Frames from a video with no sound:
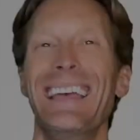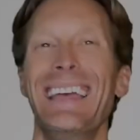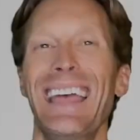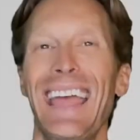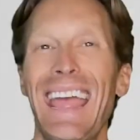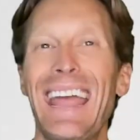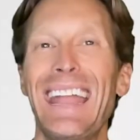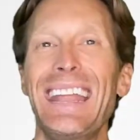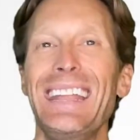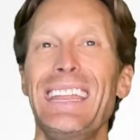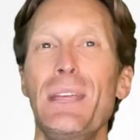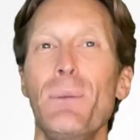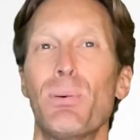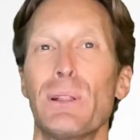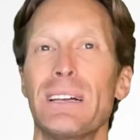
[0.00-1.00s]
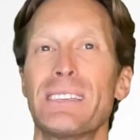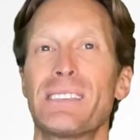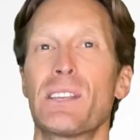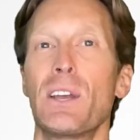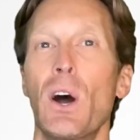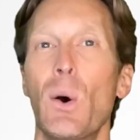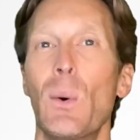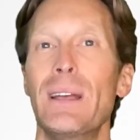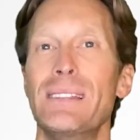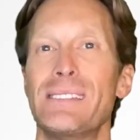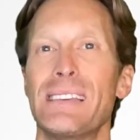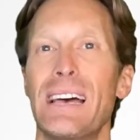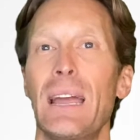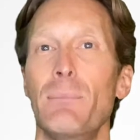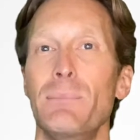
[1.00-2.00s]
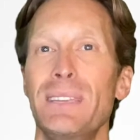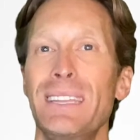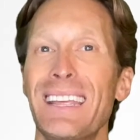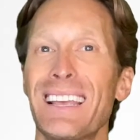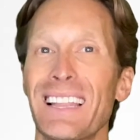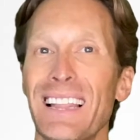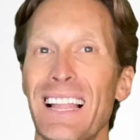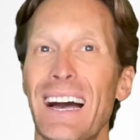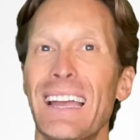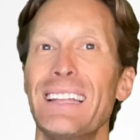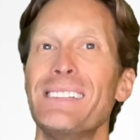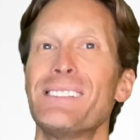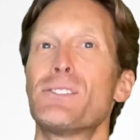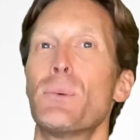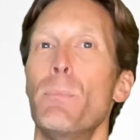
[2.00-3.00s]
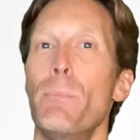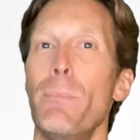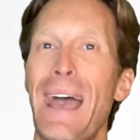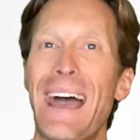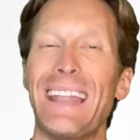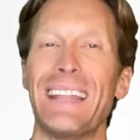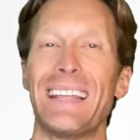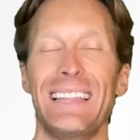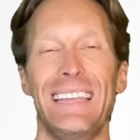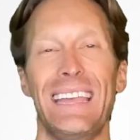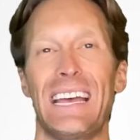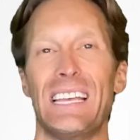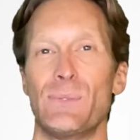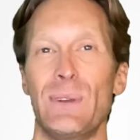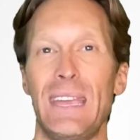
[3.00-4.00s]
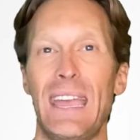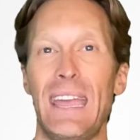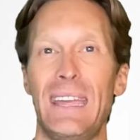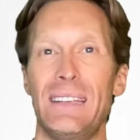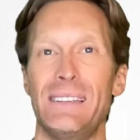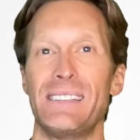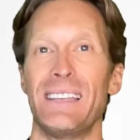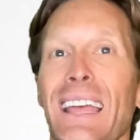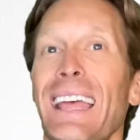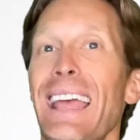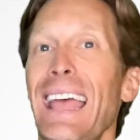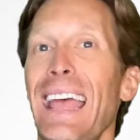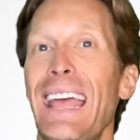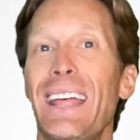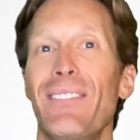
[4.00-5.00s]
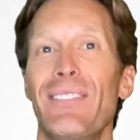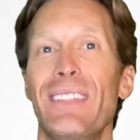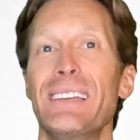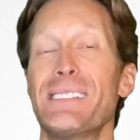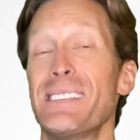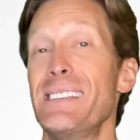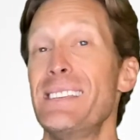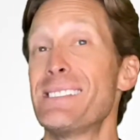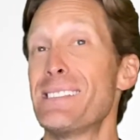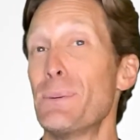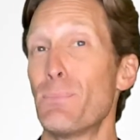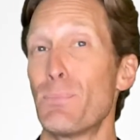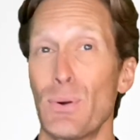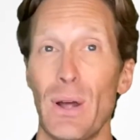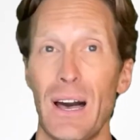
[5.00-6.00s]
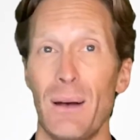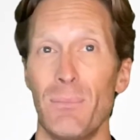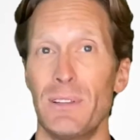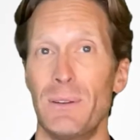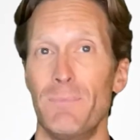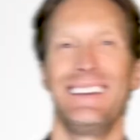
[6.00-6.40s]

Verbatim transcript: NAD+ coenzyme declines dramatically as we age, and this is the problem.